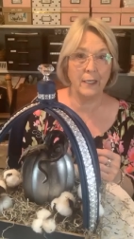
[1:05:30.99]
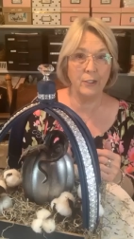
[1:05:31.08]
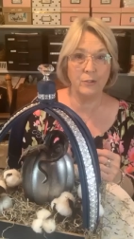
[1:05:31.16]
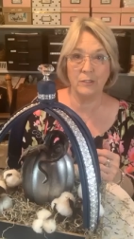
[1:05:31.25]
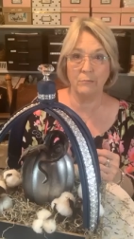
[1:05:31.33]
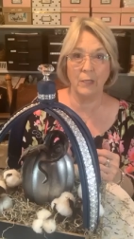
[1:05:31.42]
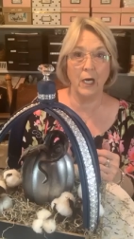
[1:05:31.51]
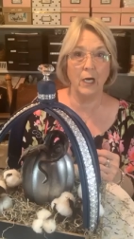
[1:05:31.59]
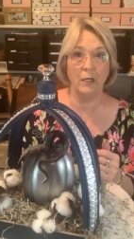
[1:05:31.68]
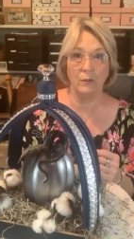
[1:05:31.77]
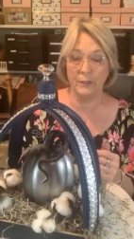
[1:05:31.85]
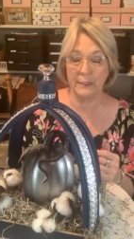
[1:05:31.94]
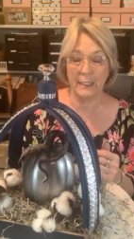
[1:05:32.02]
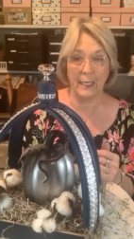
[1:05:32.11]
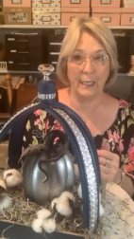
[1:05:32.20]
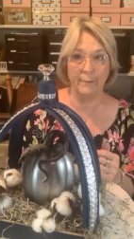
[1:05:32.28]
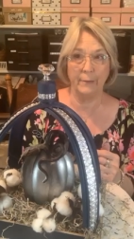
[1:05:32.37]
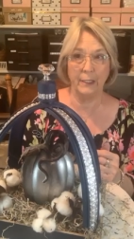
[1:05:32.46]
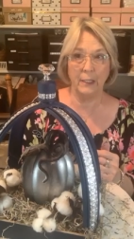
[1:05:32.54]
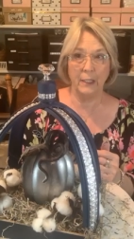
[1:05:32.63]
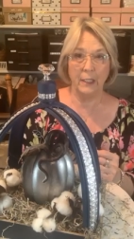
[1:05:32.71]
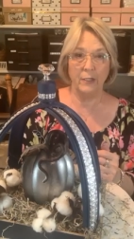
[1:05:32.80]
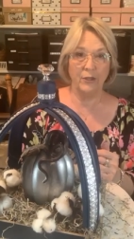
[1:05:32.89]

and I use them all the time.